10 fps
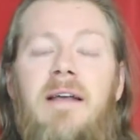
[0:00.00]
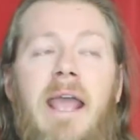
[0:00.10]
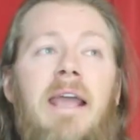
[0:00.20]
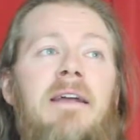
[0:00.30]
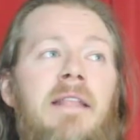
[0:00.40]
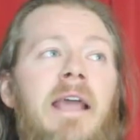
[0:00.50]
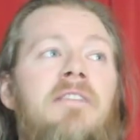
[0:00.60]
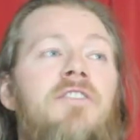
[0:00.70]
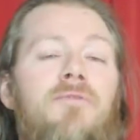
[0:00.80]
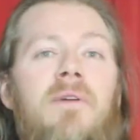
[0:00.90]
and
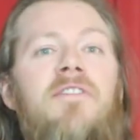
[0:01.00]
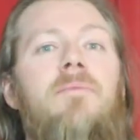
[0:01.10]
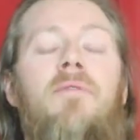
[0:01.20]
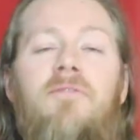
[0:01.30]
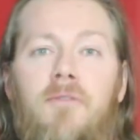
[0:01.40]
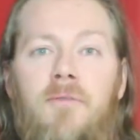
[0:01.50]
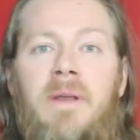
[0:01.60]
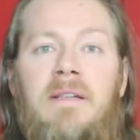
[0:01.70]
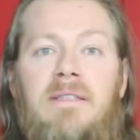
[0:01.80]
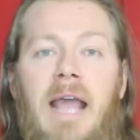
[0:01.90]
a terrific
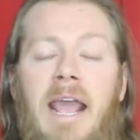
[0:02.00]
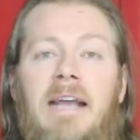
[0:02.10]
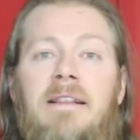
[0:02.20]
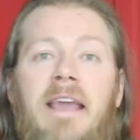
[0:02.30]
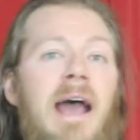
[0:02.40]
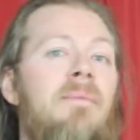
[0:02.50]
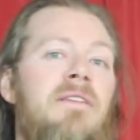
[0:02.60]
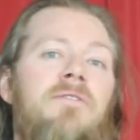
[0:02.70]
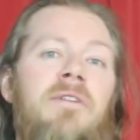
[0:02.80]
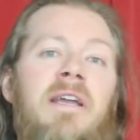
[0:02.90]
performance and
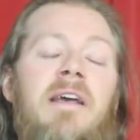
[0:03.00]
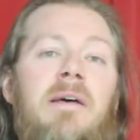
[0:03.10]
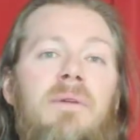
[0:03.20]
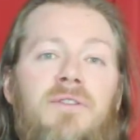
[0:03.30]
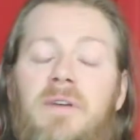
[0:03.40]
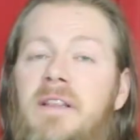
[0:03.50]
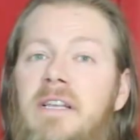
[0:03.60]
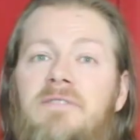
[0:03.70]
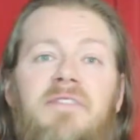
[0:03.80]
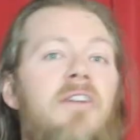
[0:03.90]
chemistry between
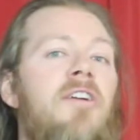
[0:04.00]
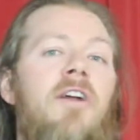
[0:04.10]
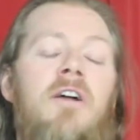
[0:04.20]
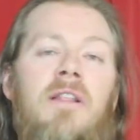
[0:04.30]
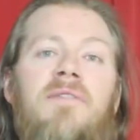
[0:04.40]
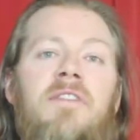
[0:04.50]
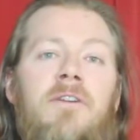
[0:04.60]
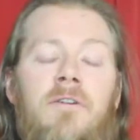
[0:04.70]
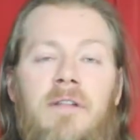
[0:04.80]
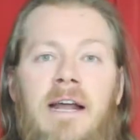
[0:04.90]
this very young
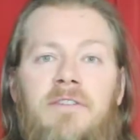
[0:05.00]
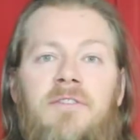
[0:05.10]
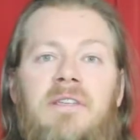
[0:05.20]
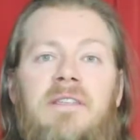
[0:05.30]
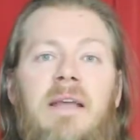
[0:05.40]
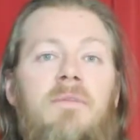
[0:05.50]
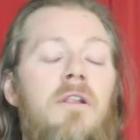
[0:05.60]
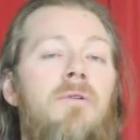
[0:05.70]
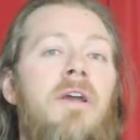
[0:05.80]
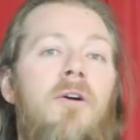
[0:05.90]
11-year-old actress named
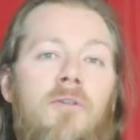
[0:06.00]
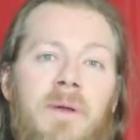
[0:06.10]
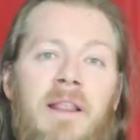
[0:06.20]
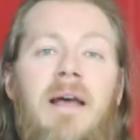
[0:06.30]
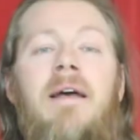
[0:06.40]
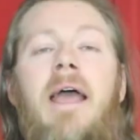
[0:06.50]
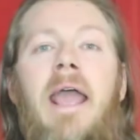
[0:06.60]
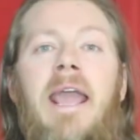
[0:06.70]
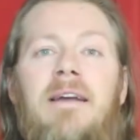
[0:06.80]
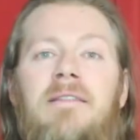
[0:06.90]
Chloe Coleman
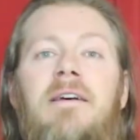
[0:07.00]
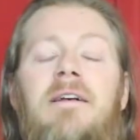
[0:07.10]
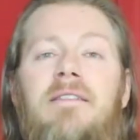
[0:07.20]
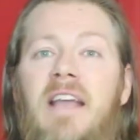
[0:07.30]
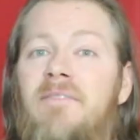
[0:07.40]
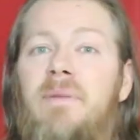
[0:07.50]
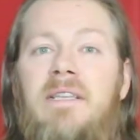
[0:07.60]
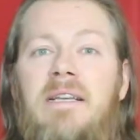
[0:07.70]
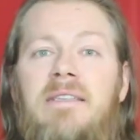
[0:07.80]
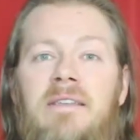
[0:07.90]
and Dave
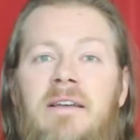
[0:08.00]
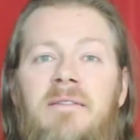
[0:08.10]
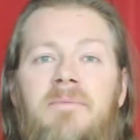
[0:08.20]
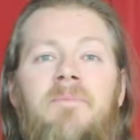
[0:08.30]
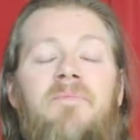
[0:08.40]
Bautista,